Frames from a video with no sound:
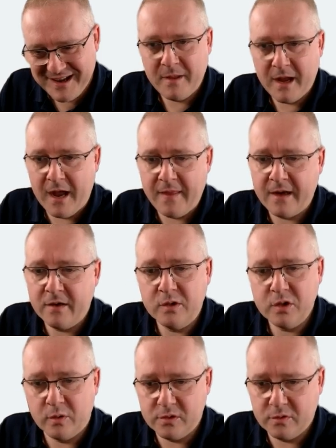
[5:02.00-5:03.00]
And then
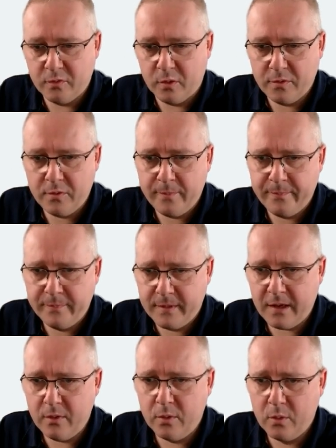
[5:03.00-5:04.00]
so on and so forth.
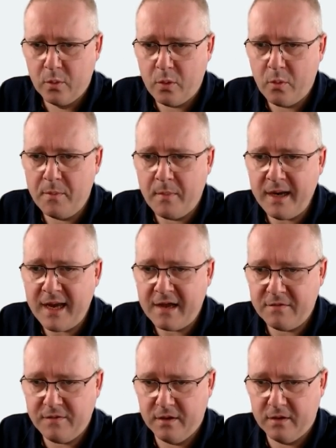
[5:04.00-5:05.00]
Now, what we might
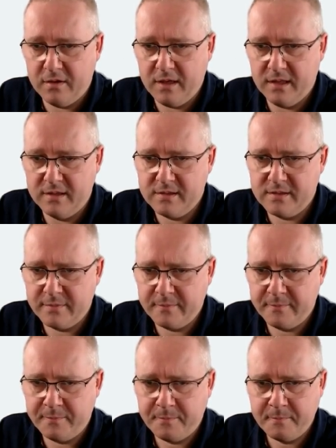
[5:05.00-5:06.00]
have here is
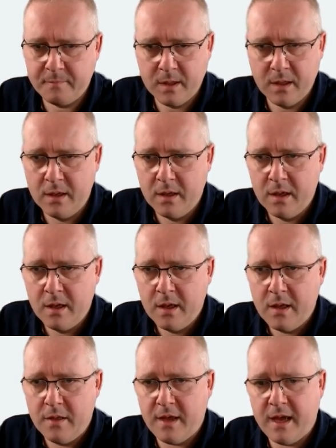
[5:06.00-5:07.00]

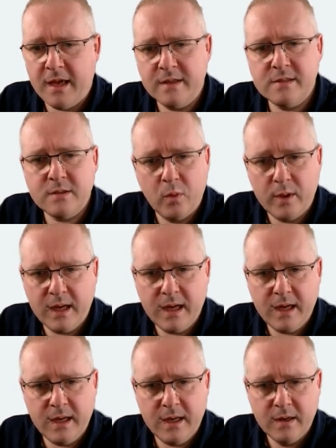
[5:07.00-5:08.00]
that
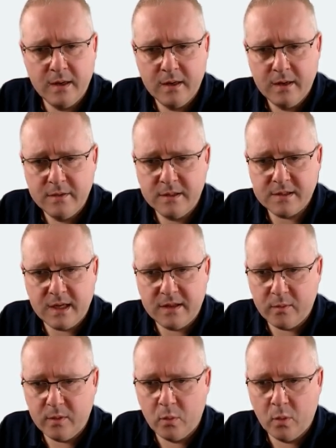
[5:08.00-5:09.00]
we decide that
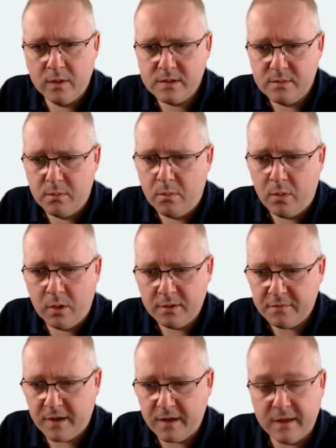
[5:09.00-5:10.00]
we want to
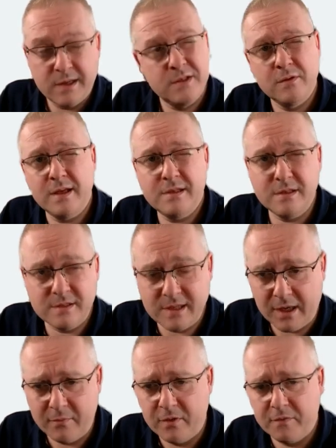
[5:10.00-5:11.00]
modify this. So let's just
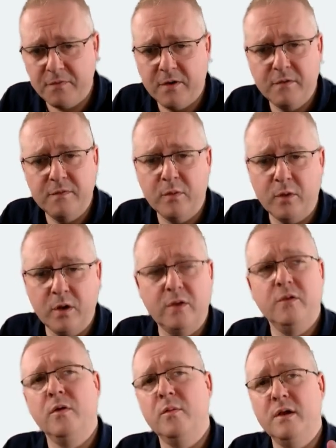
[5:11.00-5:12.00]
say, for the fun of it, we're going to
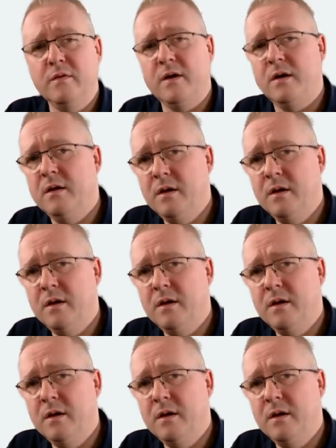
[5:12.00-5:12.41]
do a bit of a